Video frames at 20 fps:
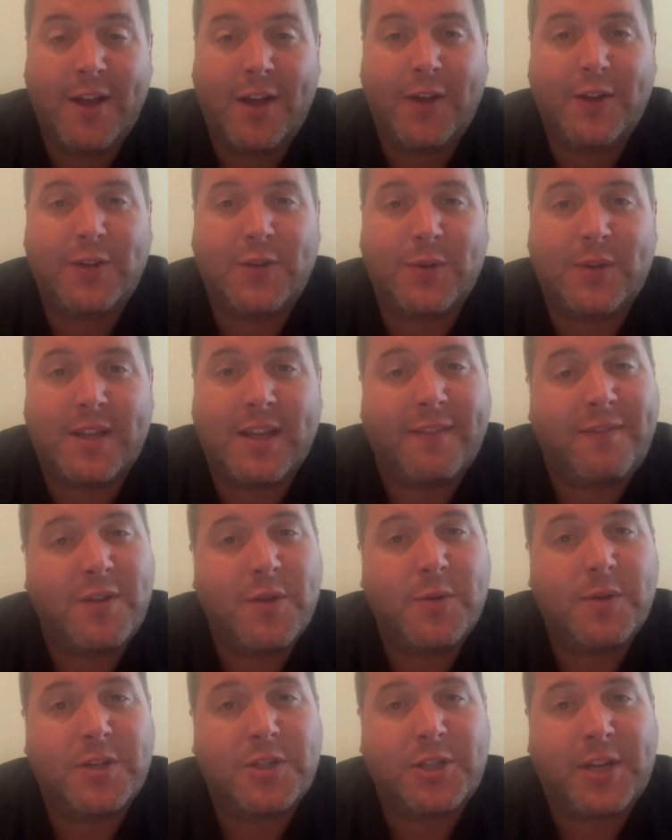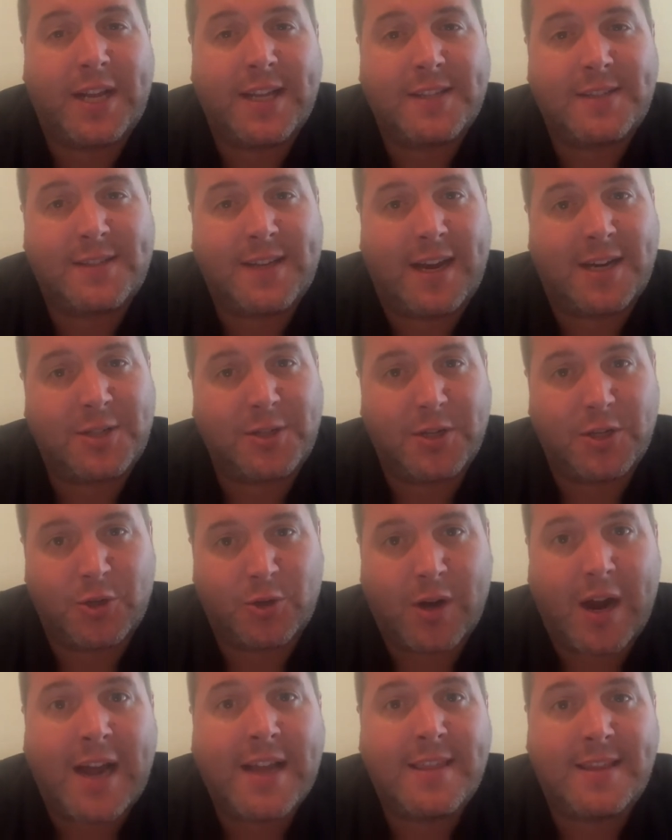to give you a chance to actually
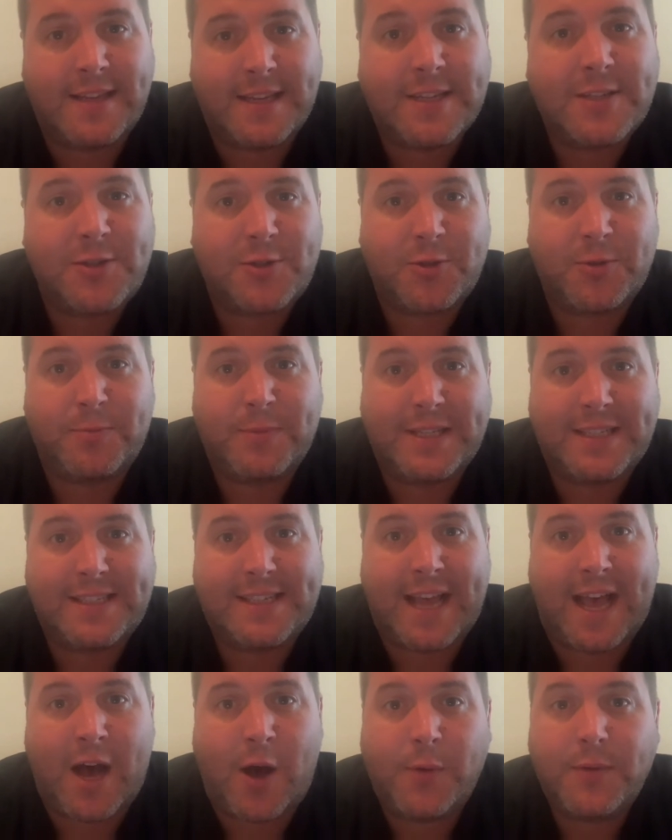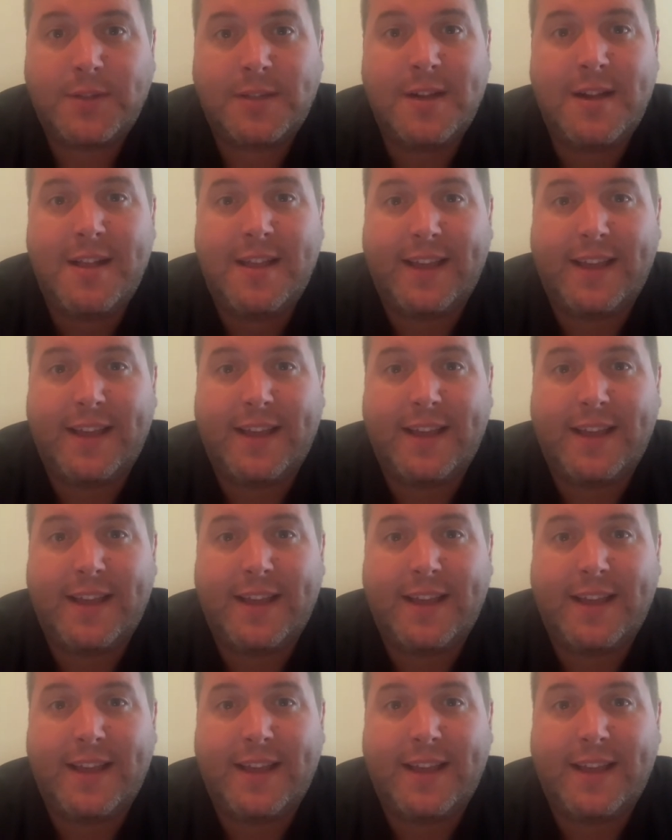try the instruments out.